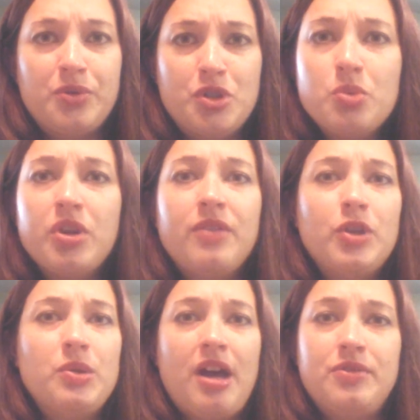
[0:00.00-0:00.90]
do whatever
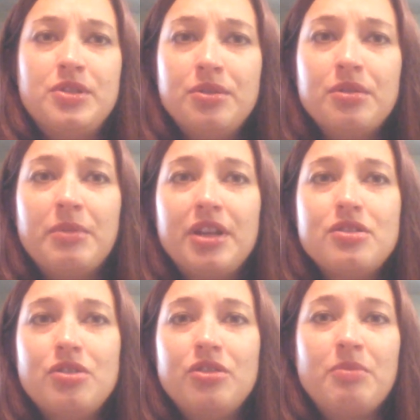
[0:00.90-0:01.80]
you have to do to make
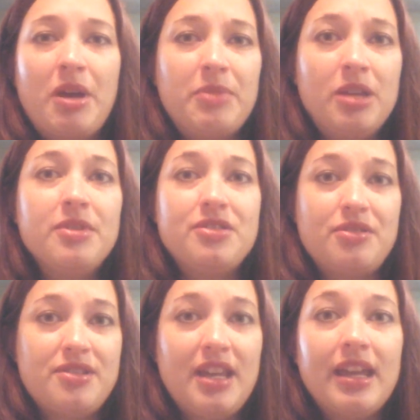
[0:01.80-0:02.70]
sure that my babies are
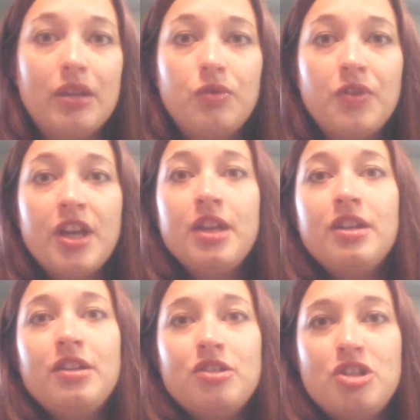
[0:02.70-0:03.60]
safe.
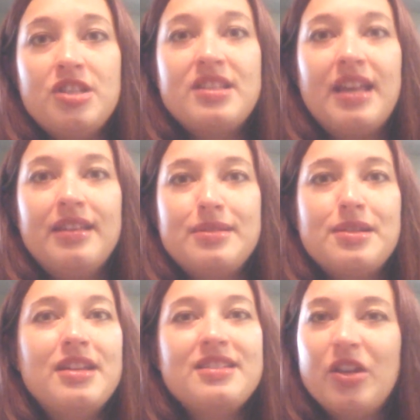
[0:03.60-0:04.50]
She says,
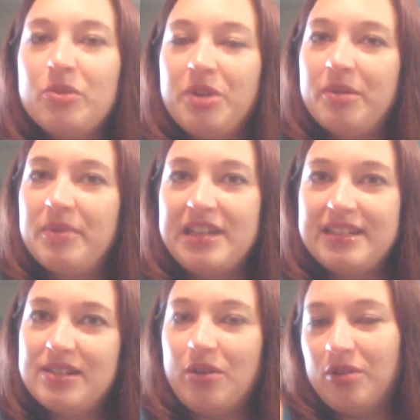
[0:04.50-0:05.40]
tell the
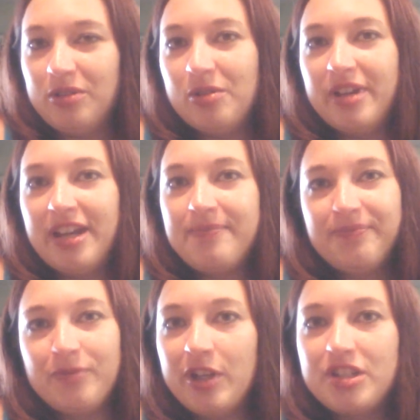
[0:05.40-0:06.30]
paramedics to go to La Jolla,
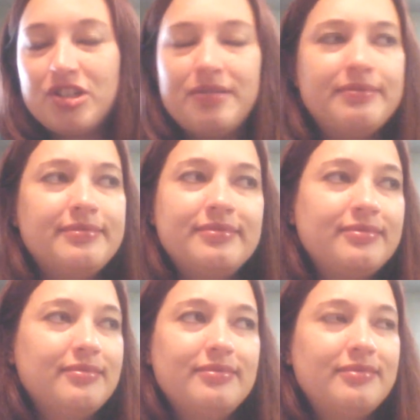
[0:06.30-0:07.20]
which,
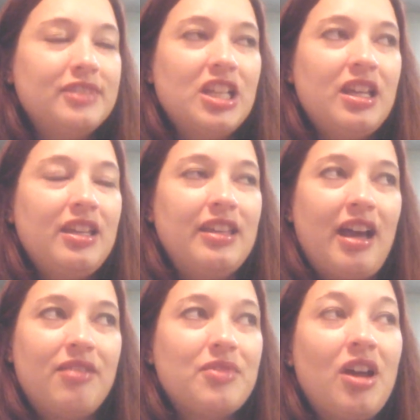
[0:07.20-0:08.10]

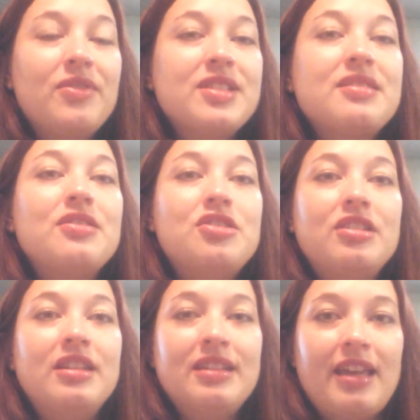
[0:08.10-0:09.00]
yeah, obviously she
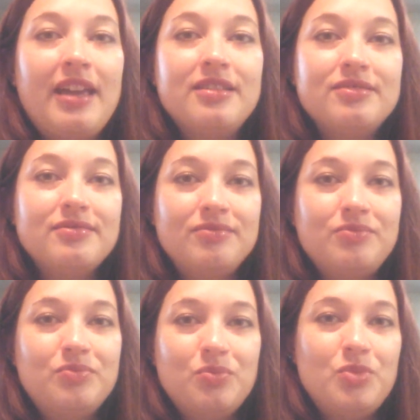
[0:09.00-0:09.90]

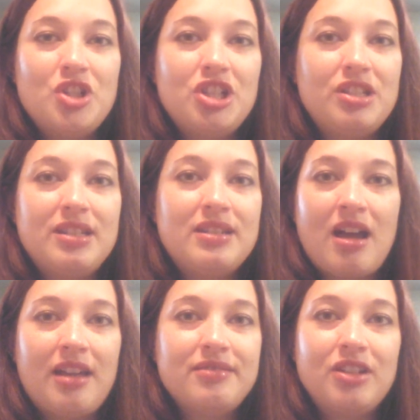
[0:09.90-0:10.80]
did
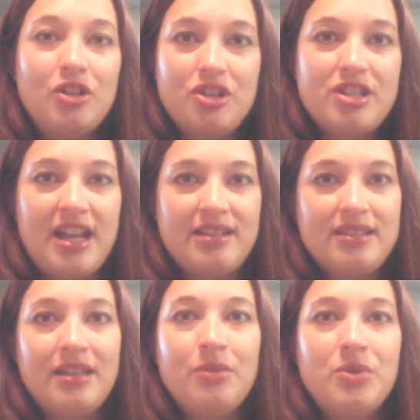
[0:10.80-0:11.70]
not understand
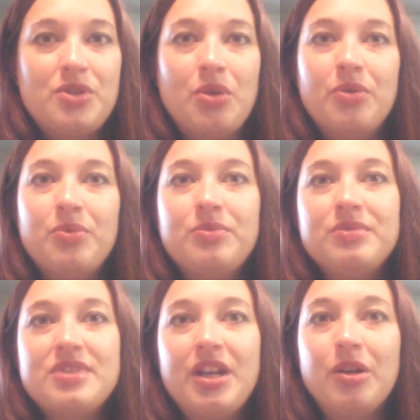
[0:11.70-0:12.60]
that it was so
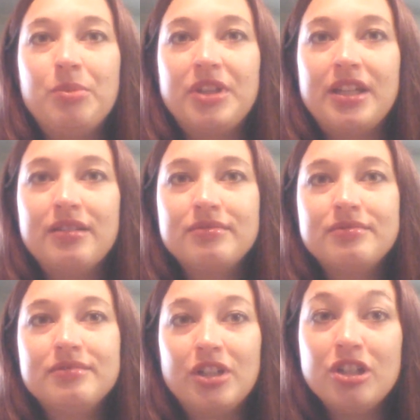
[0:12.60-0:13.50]
terribly
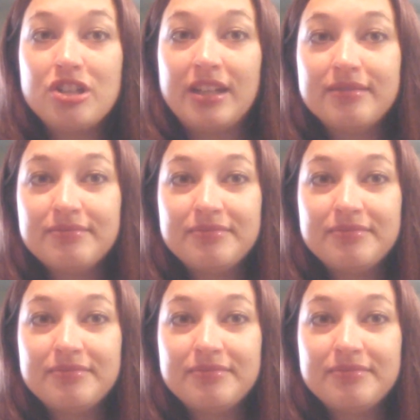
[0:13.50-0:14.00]
urgent.